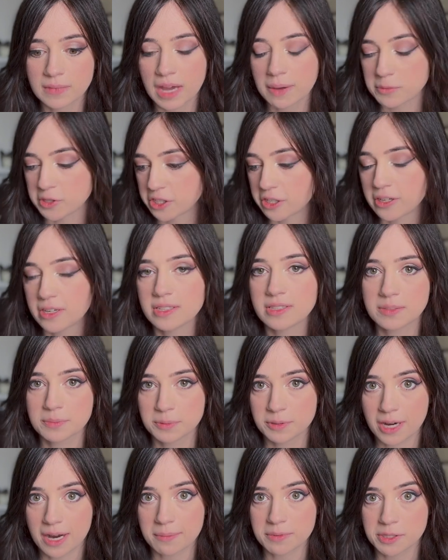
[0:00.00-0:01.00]
I'm sure he'd
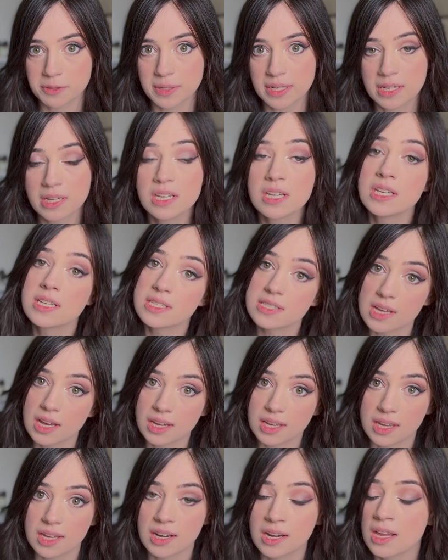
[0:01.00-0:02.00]
subscribe to it.
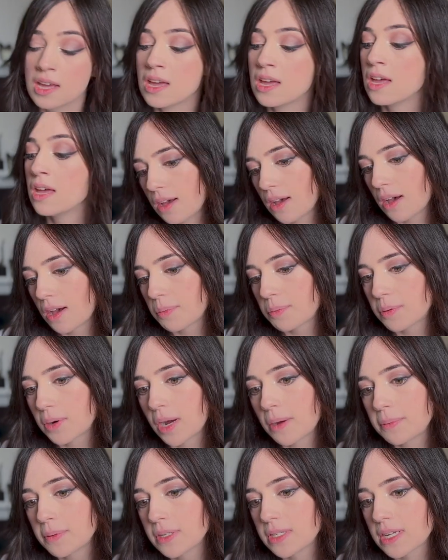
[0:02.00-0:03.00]
Second, a
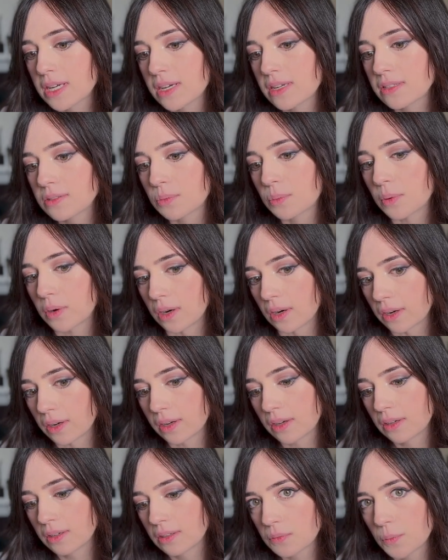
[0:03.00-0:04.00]
proper day's
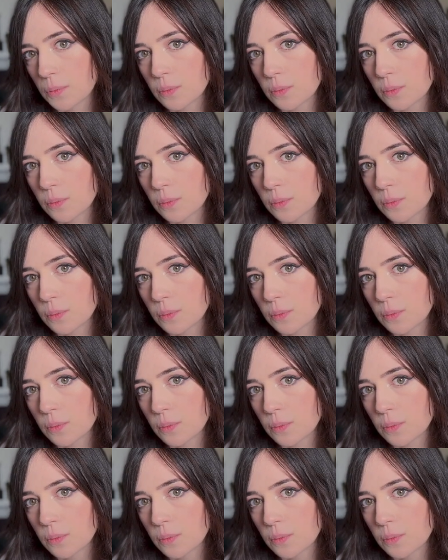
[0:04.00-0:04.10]
work.